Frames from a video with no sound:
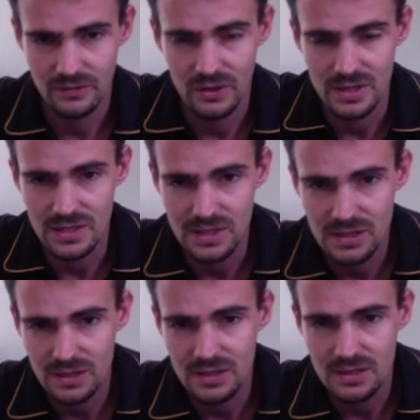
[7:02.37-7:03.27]
for
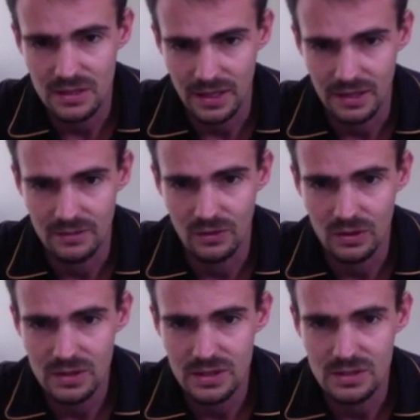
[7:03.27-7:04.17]
resistance and
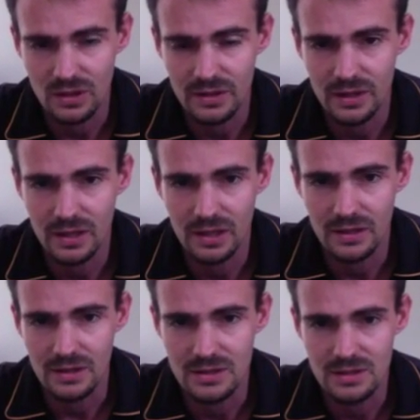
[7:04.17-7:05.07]
voltage on the
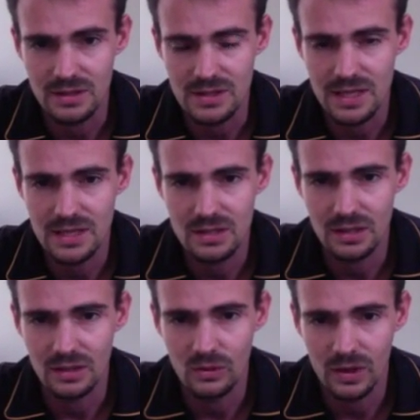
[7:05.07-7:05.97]

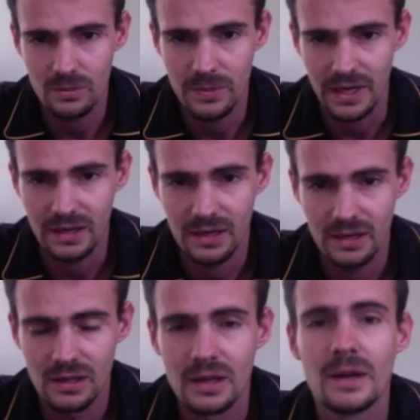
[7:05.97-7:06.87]
center coil pack,
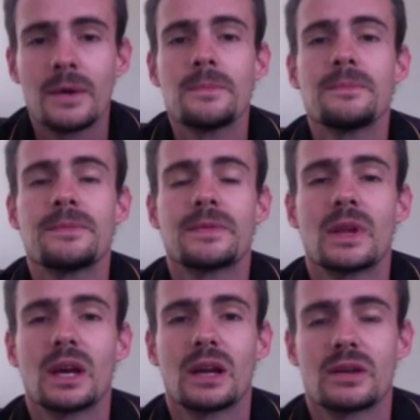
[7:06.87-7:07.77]

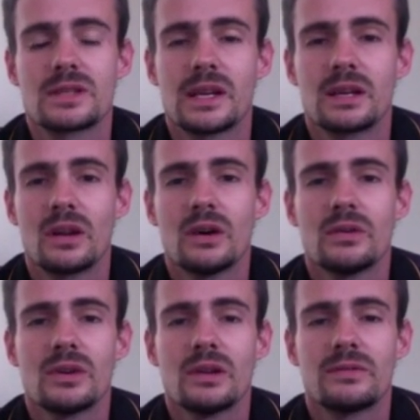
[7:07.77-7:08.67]
and I was getting
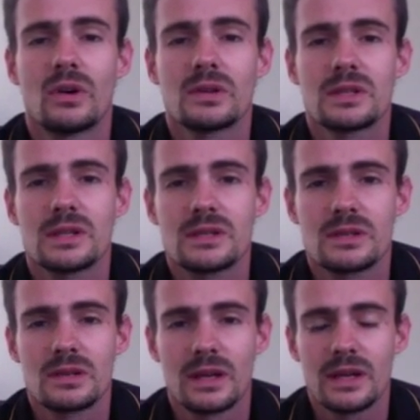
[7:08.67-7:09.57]
no
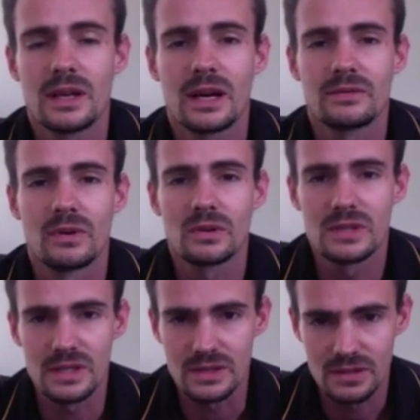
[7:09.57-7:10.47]
voltage, in and out
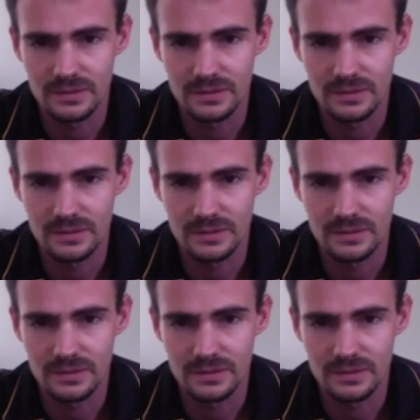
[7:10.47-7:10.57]
voltage.